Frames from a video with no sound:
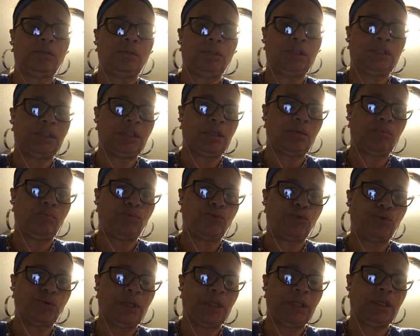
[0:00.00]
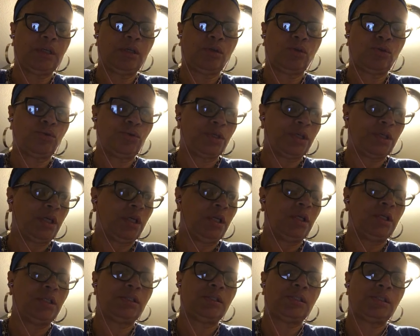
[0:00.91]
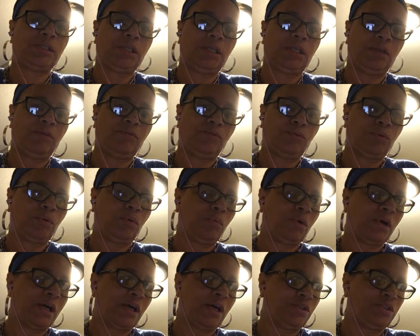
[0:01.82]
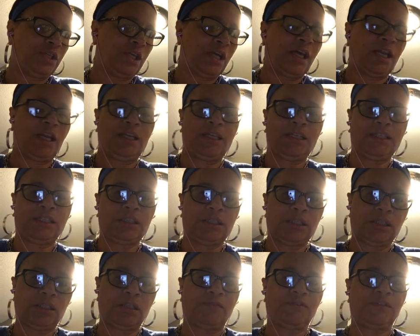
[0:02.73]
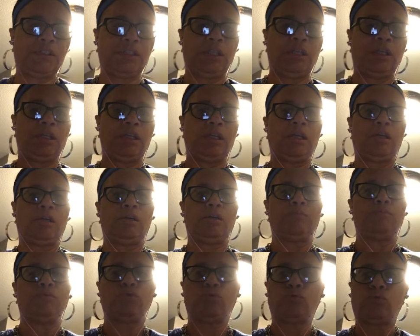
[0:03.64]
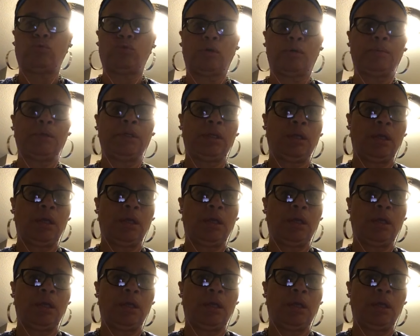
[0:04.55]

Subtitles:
is done boiling and cooking and sitting for a while, because you got to let this stuff sit in there and absorb.